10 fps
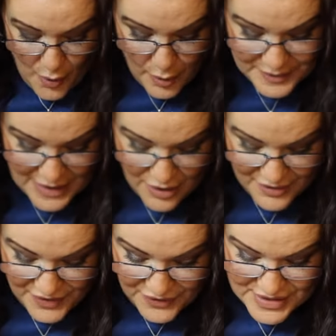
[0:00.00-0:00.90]
What was I
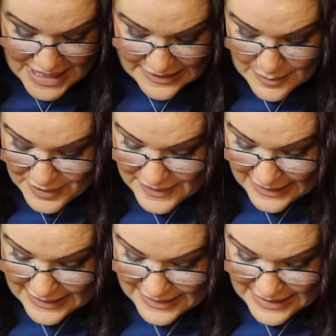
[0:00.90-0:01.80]
on? 15. So I'm on
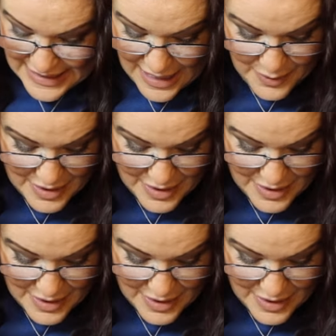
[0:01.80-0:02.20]
16 now,